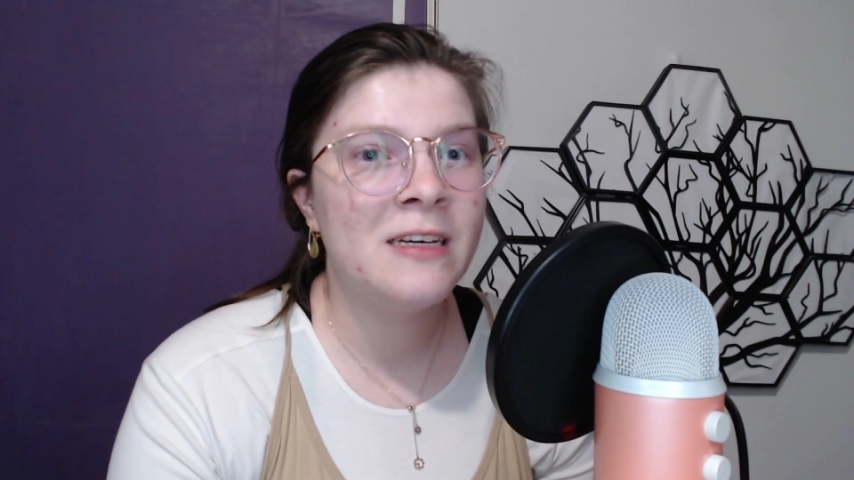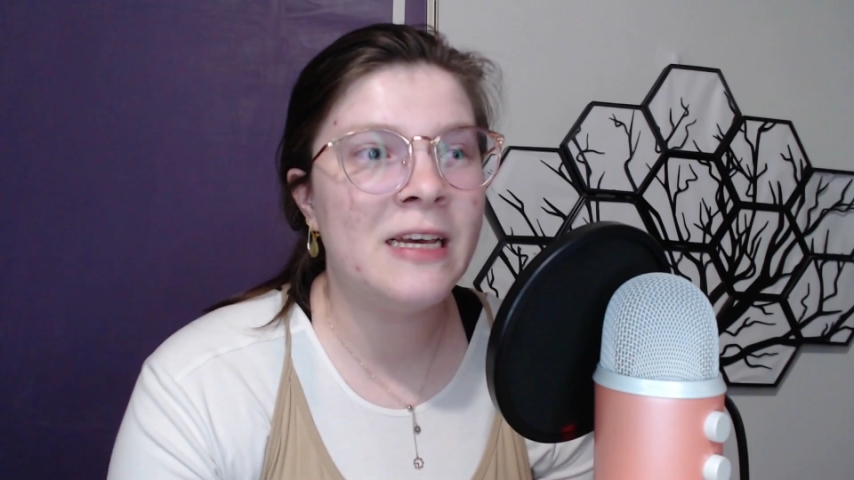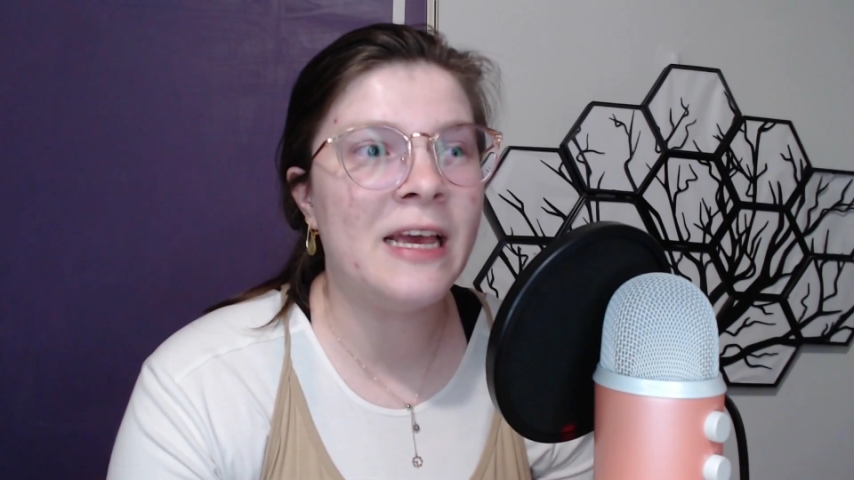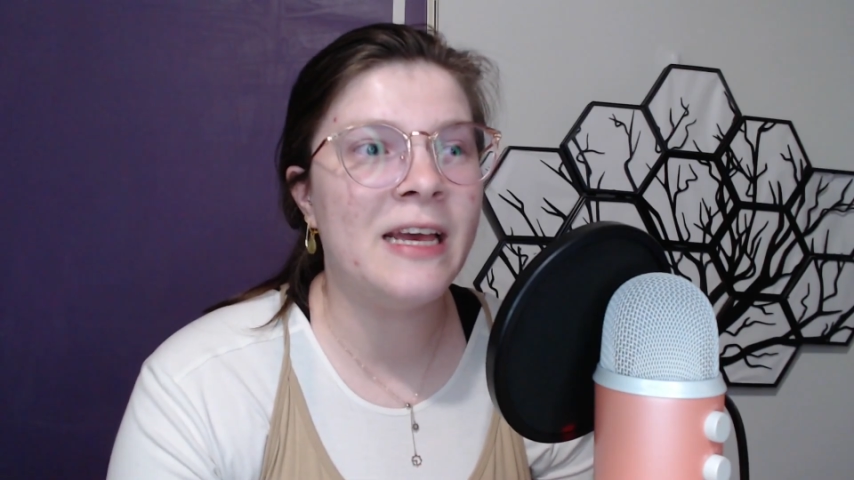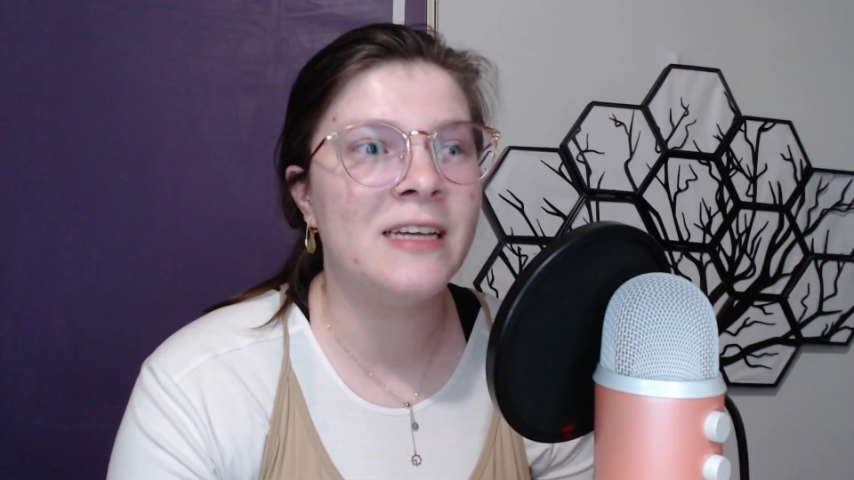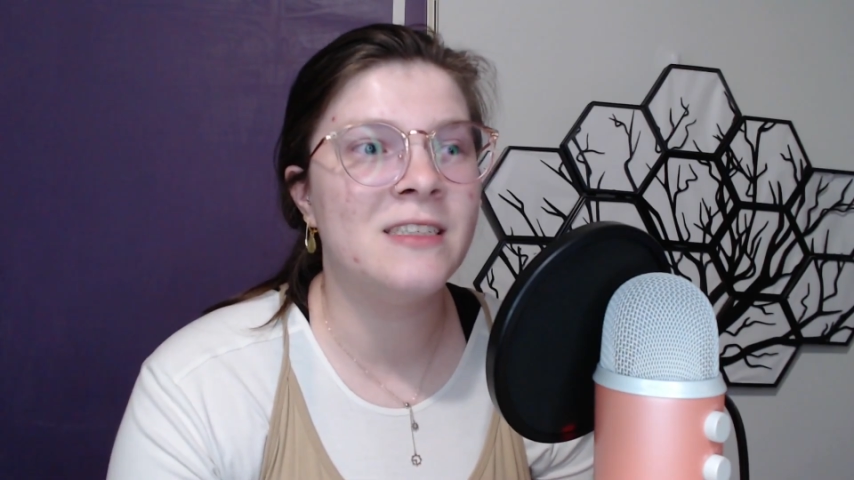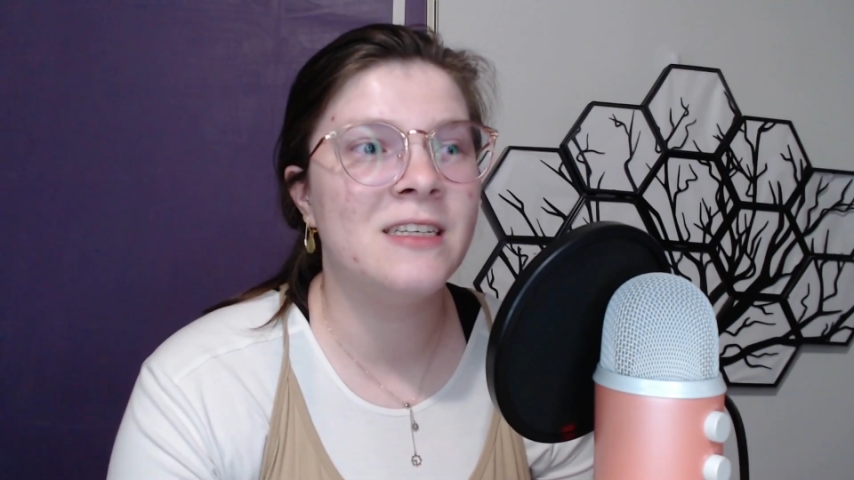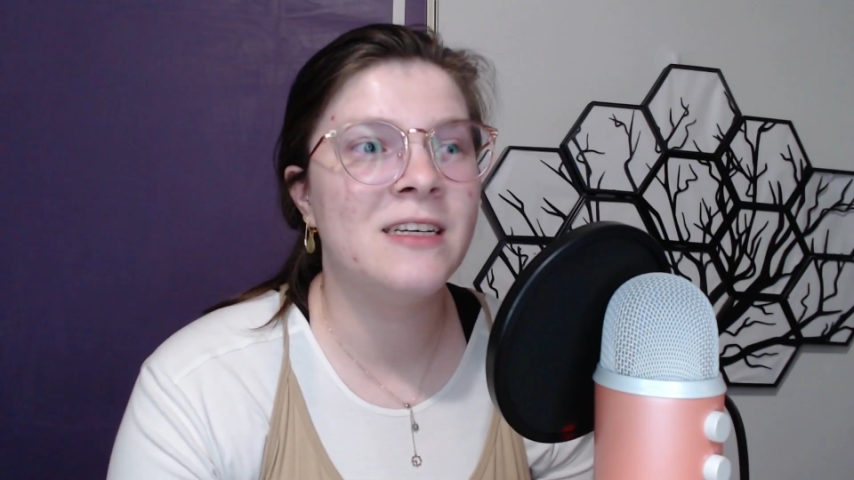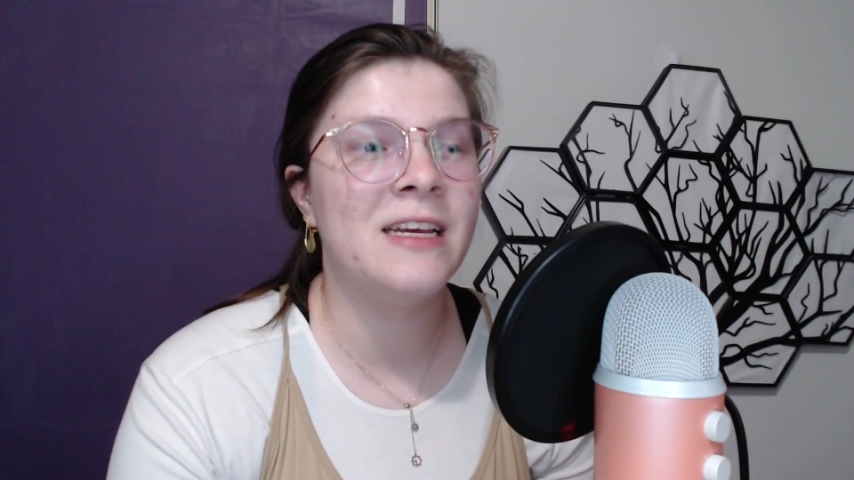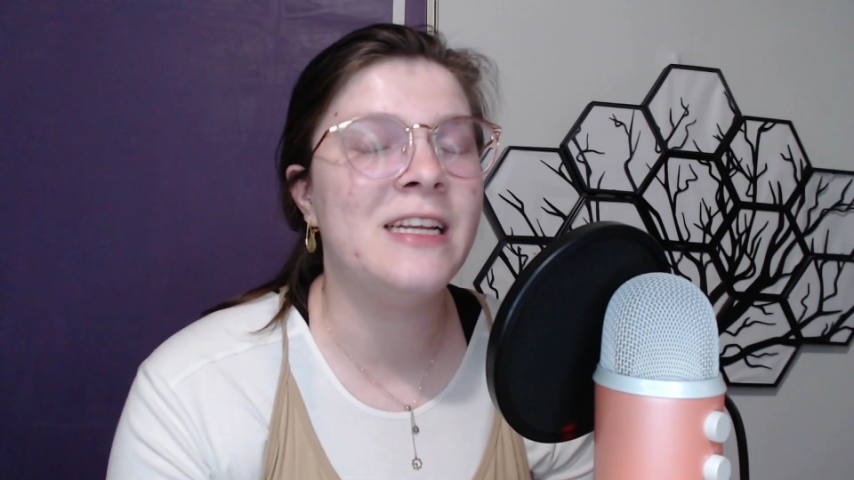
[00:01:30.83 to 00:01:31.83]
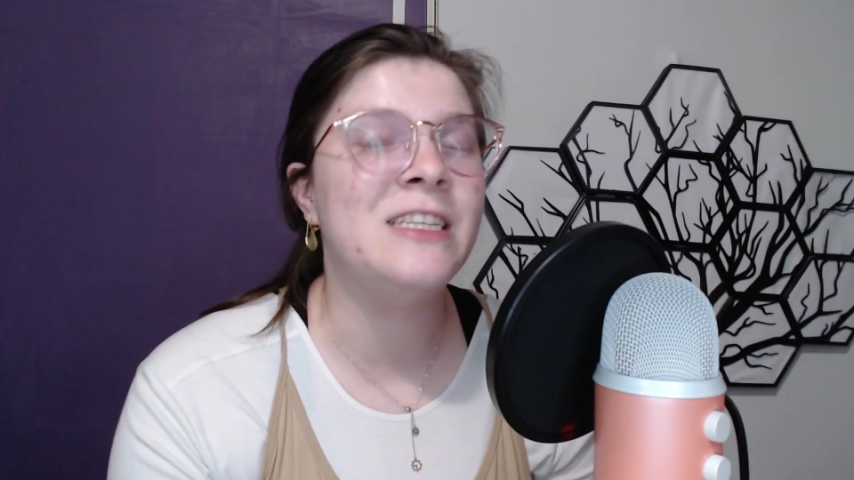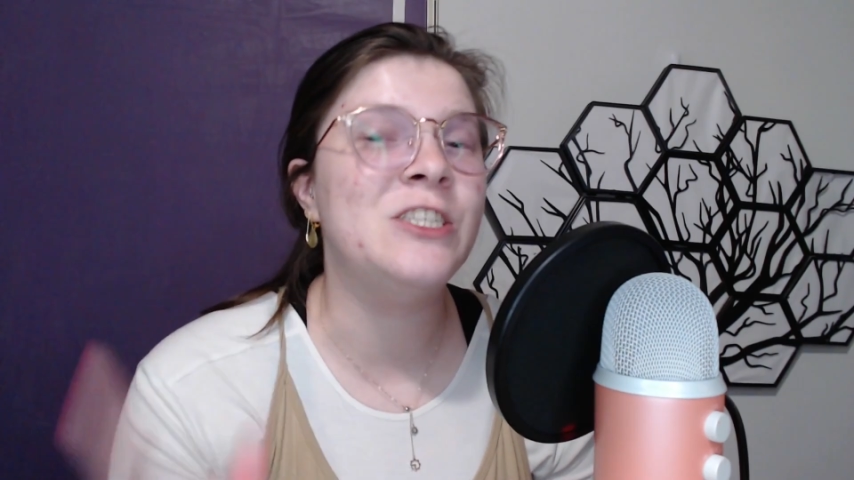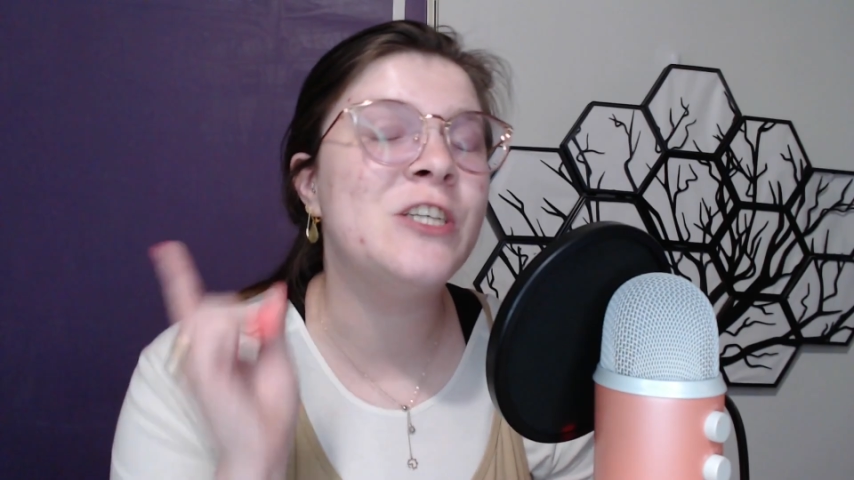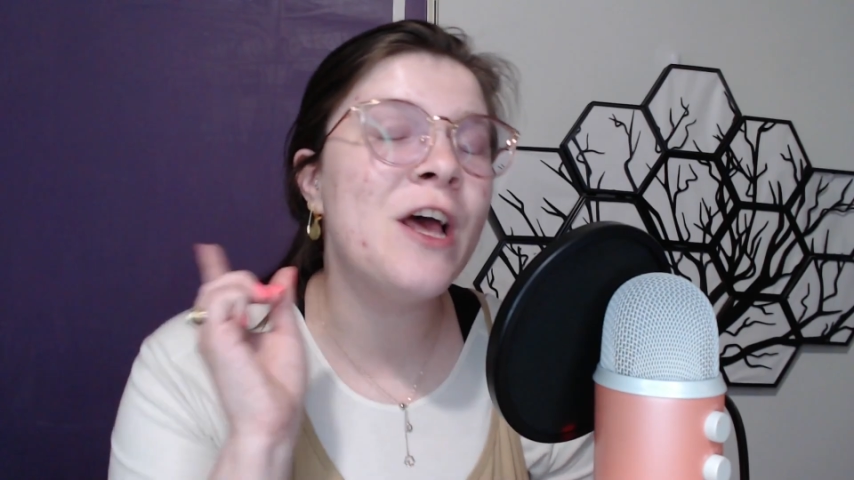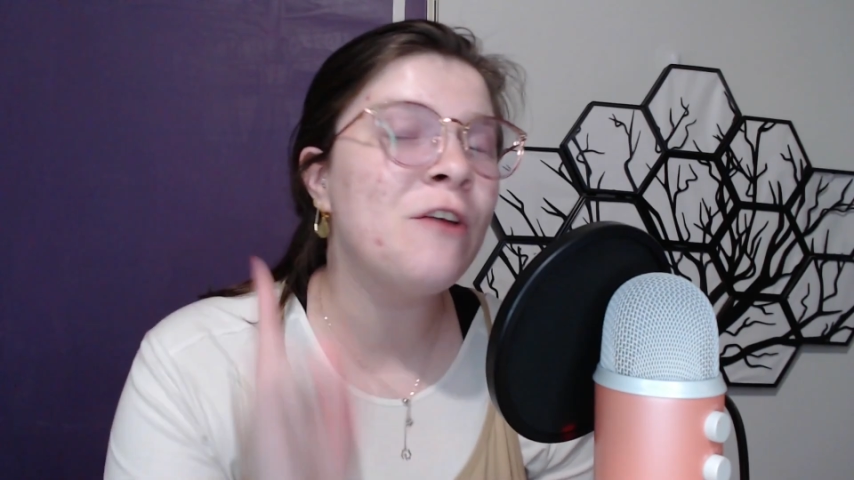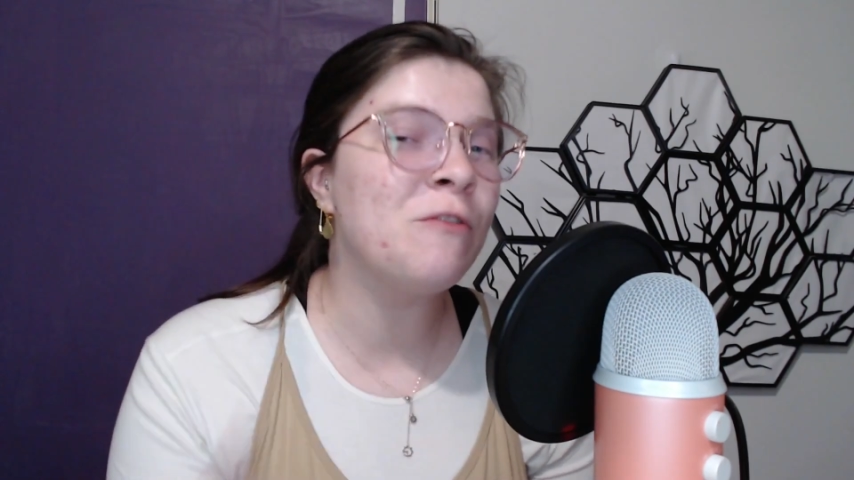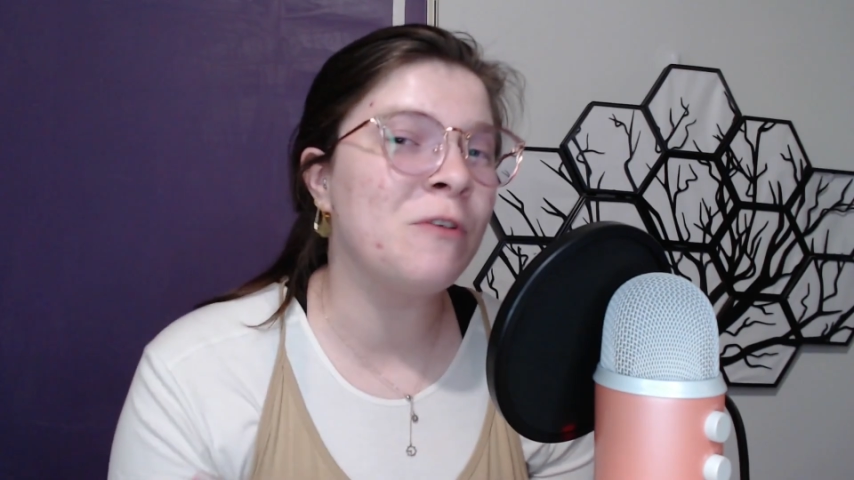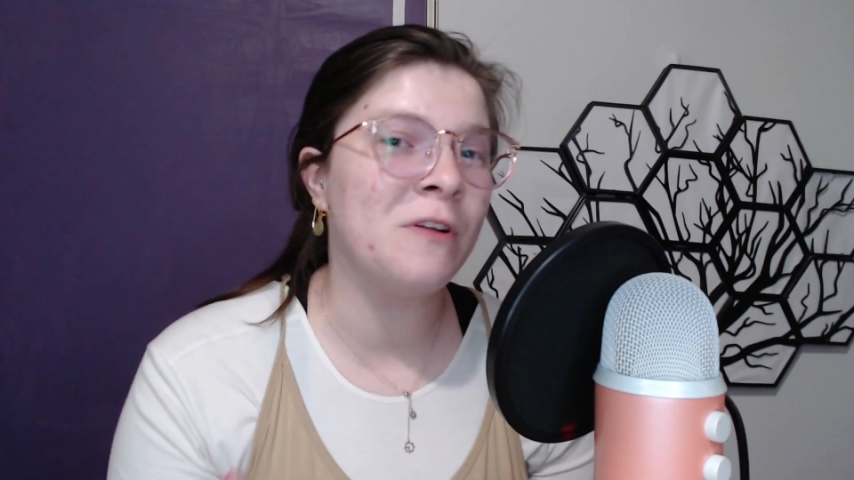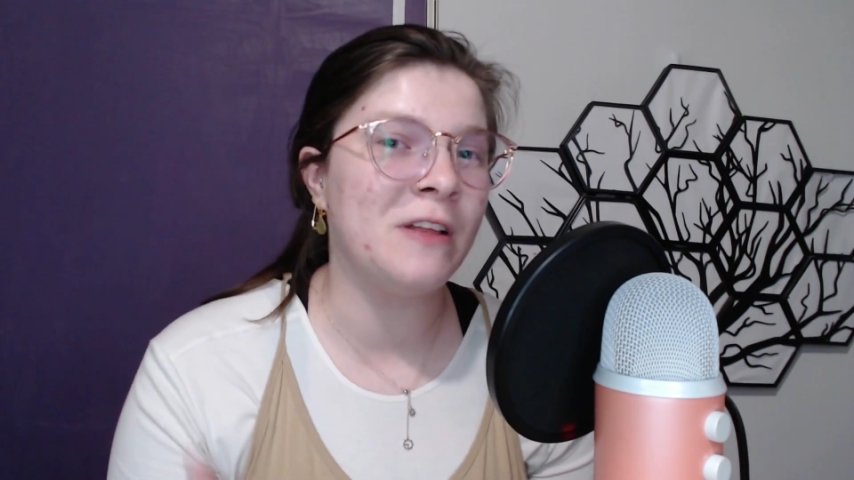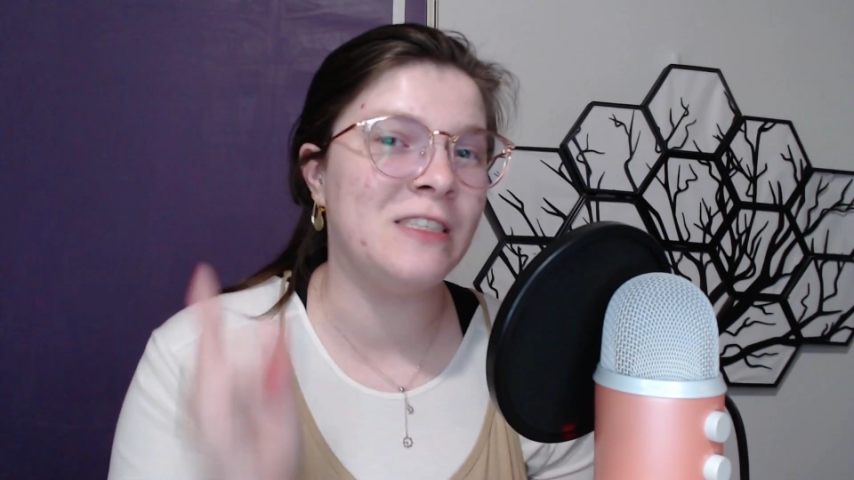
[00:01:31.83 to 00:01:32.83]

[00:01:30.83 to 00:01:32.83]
and in general